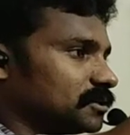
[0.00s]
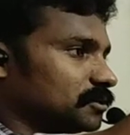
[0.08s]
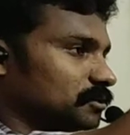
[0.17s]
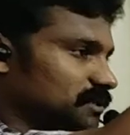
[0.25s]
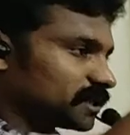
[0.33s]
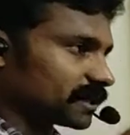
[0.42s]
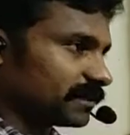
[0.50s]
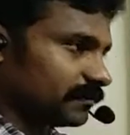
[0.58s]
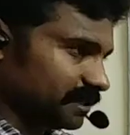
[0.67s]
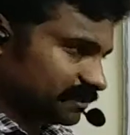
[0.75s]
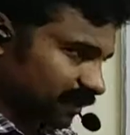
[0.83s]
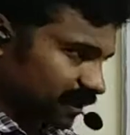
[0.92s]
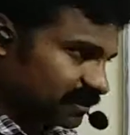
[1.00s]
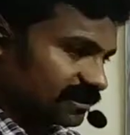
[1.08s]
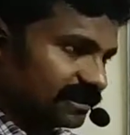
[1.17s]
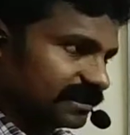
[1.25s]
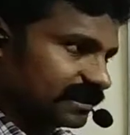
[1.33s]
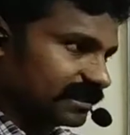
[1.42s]
2 second means
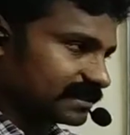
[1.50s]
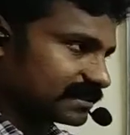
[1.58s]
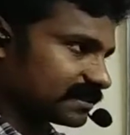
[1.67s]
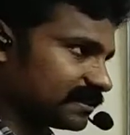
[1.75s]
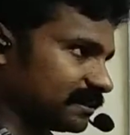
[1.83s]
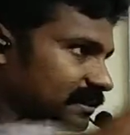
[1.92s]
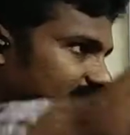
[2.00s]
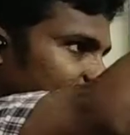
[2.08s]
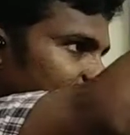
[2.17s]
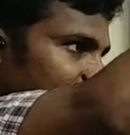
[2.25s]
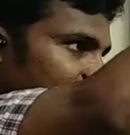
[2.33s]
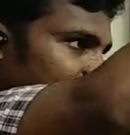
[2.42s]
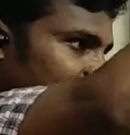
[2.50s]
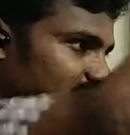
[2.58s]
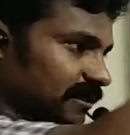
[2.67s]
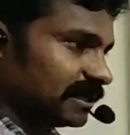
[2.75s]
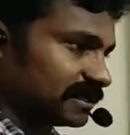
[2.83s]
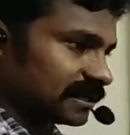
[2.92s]
velocity increase,
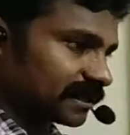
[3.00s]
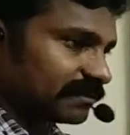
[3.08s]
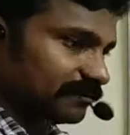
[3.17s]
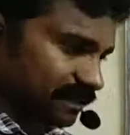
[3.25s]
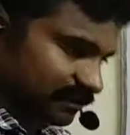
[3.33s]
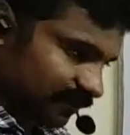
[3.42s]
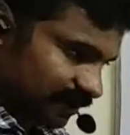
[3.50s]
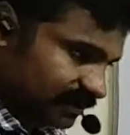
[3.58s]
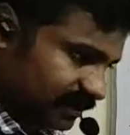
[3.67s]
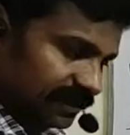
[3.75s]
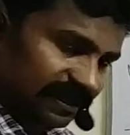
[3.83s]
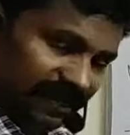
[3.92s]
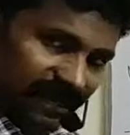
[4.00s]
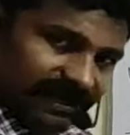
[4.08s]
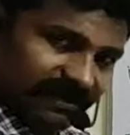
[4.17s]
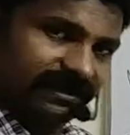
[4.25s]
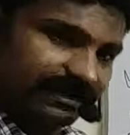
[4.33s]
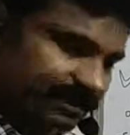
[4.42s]
3 second means velocity
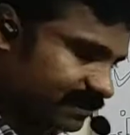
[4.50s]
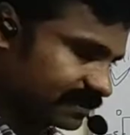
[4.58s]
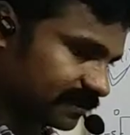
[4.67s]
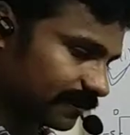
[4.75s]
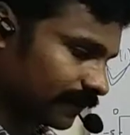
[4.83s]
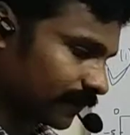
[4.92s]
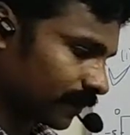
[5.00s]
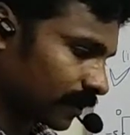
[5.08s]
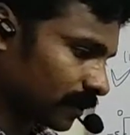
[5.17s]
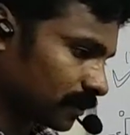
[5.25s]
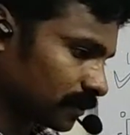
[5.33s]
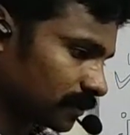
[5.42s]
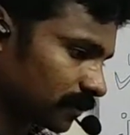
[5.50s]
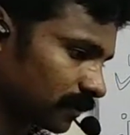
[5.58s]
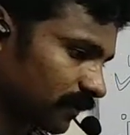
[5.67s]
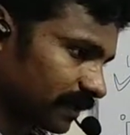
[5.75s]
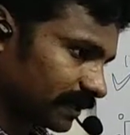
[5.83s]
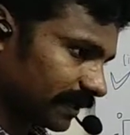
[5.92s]
again increasing.
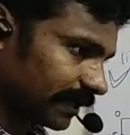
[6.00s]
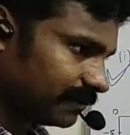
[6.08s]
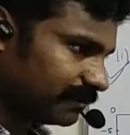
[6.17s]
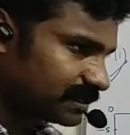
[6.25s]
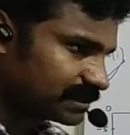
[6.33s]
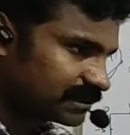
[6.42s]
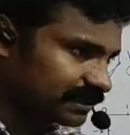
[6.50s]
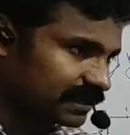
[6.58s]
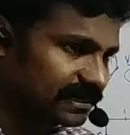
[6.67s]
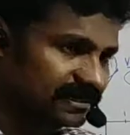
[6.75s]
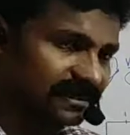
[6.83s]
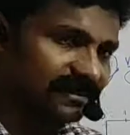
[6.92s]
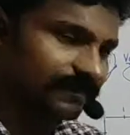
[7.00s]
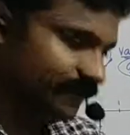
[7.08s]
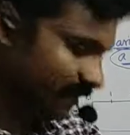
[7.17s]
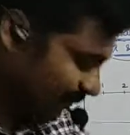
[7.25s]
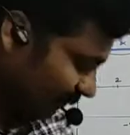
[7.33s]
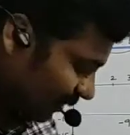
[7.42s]
So when the time is increasing,
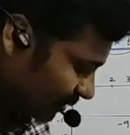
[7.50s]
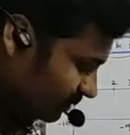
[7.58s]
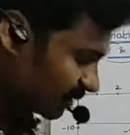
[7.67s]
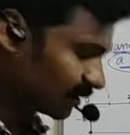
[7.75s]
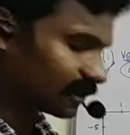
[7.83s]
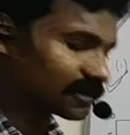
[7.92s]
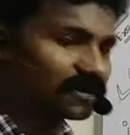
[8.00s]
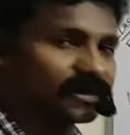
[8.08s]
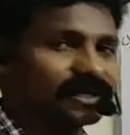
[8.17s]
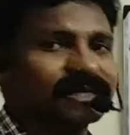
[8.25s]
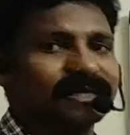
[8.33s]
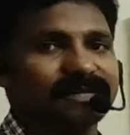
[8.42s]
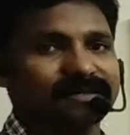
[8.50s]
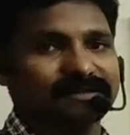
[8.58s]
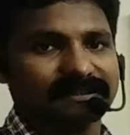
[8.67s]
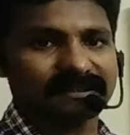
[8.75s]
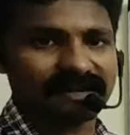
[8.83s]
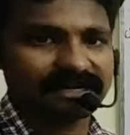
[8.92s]
velocity also
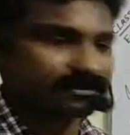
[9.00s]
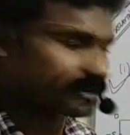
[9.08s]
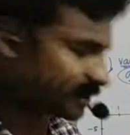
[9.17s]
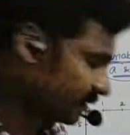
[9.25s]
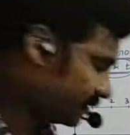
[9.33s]
increasing gradually.